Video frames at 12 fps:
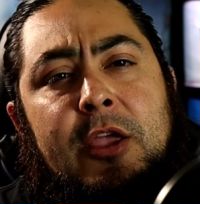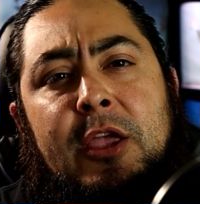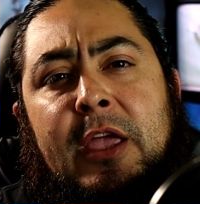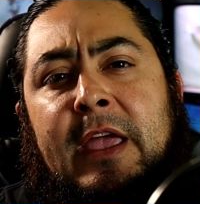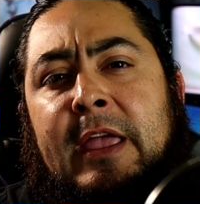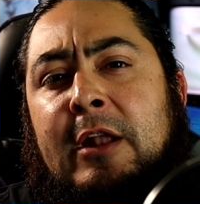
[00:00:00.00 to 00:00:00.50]

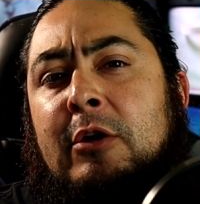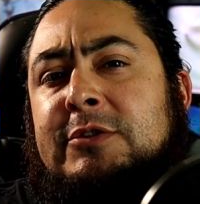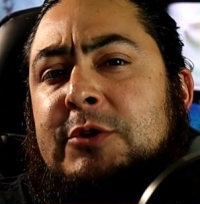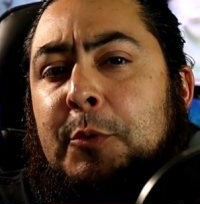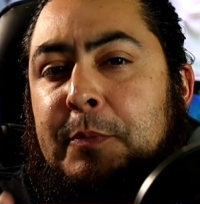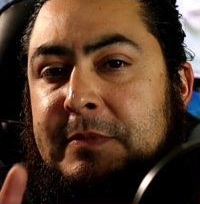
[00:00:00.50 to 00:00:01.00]
it
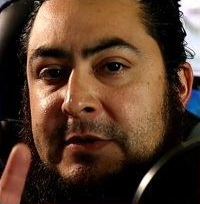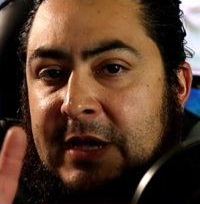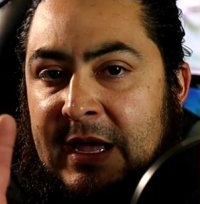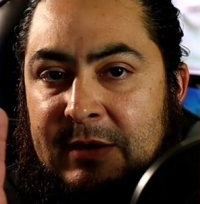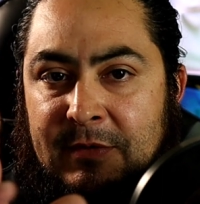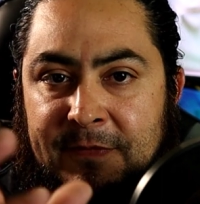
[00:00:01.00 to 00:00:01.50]
also
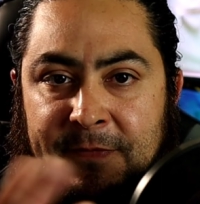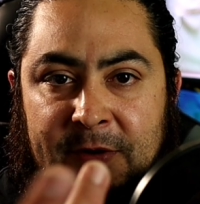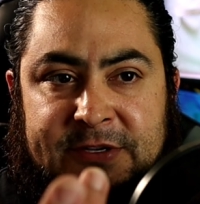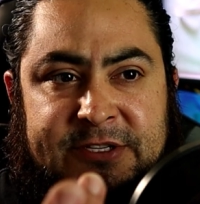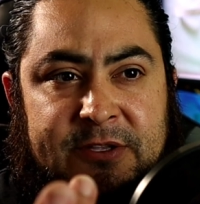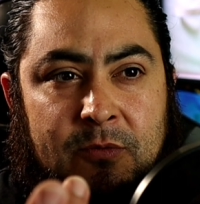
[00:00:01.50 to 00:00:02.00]
kind of
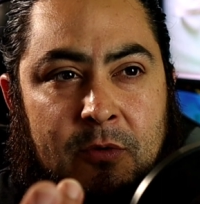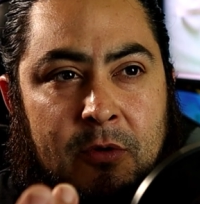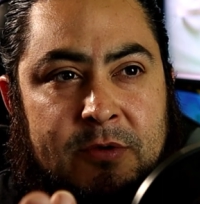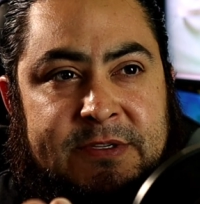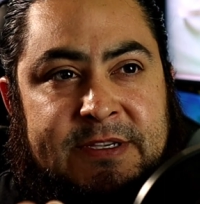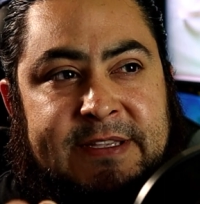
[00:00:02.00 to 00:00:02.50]
reverses the roles.